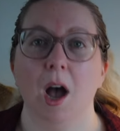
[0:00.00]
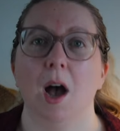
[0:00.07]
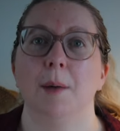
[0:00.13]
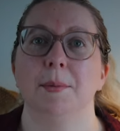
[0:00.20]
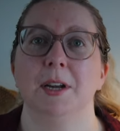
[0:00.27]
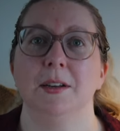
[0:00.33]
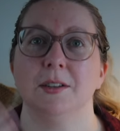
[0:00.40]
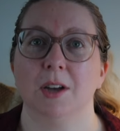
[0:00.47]

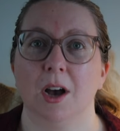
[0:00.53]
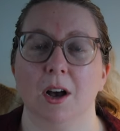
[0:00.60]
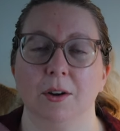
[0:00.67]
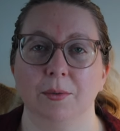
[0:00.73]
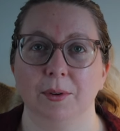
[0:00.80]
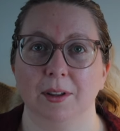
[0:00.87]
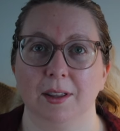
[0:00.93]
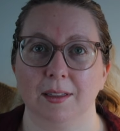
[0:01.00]
gonna
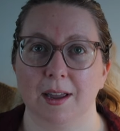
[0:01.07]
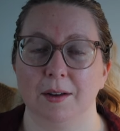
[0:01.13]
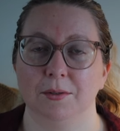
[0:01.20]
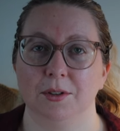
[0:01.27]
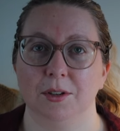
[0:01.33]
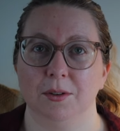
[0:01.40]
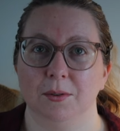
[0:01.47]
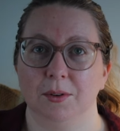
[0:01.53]
talk really
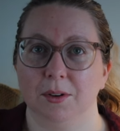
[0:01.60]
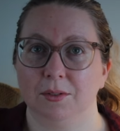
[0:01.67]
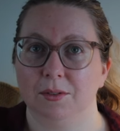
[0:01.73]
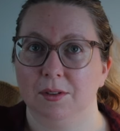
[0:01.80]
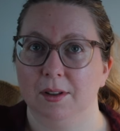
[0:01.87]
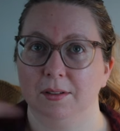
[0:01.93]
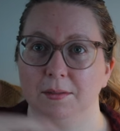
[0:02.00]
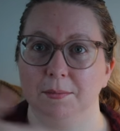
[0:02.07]
loud too, because
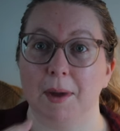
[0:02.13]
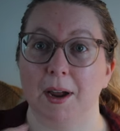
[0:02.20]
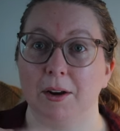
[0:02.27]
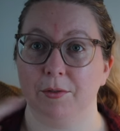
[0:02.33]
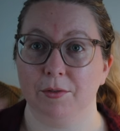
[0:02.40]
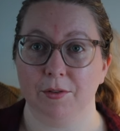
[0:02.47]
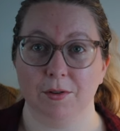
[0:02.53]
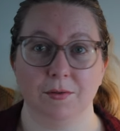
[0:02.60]
this
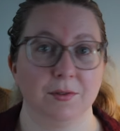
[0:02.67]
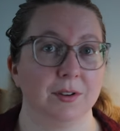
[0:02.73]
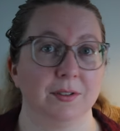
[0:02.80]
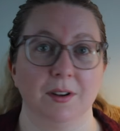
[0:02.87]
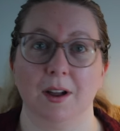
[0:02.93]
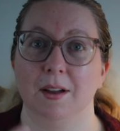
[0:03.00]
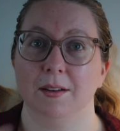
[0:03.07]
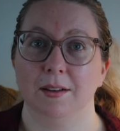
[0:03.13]
microphone does
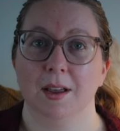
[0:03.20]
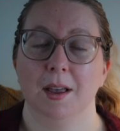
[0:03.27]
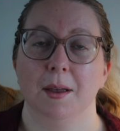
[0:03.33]
not